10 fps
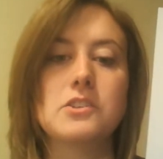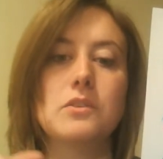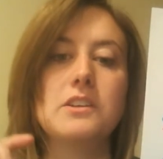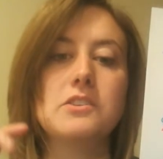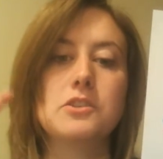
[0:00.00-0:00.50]
So
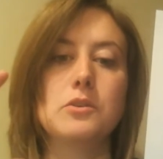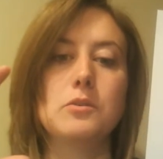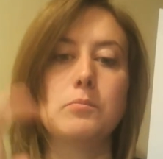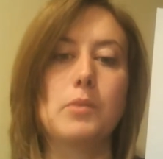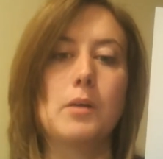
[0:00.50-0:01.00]
these
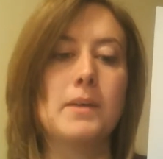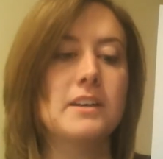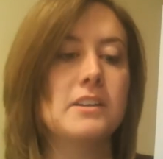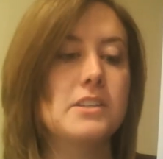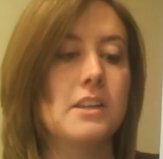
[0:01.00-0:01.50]
two bar
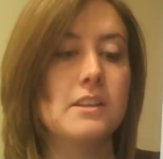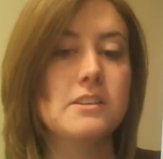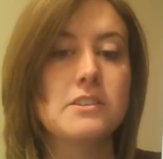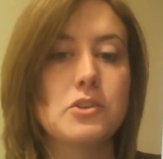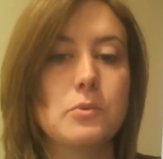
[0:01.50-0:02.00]
magnets in
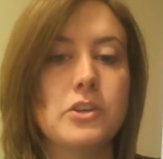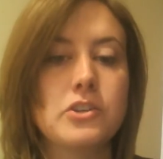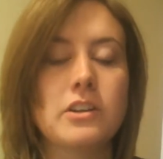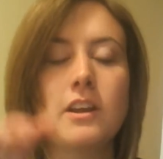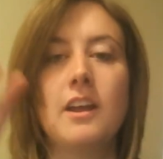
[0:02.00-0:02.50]
this
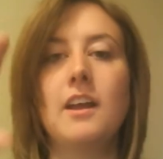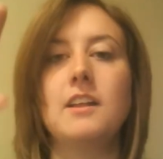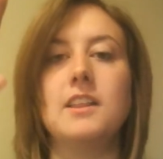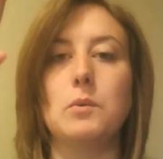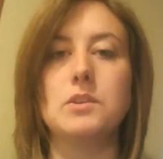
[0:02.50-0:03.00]
situation,
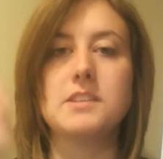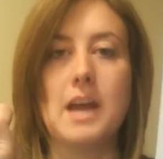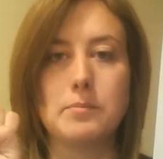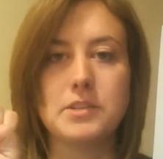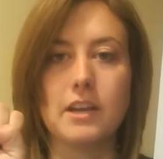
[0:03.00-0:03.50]
they would
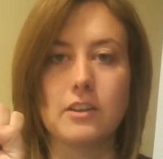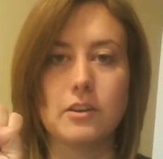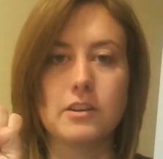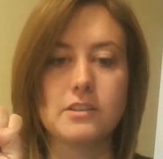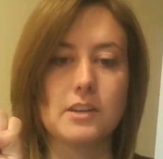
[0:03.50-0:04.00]
snap together
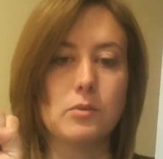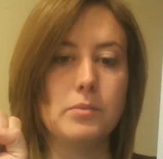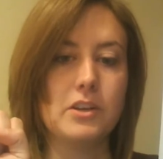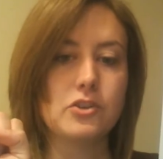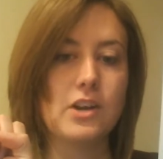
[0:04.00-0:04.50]
because they would
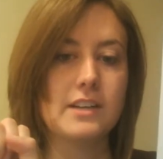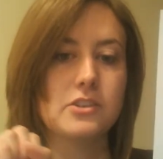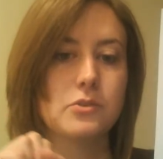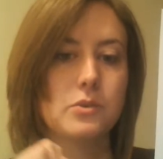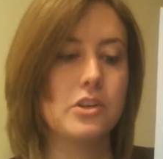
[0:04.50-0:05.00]
be
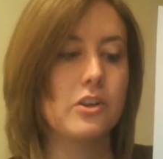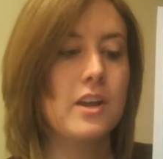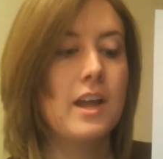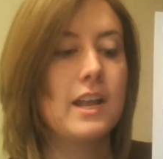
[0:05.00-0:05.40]
attracted to each other.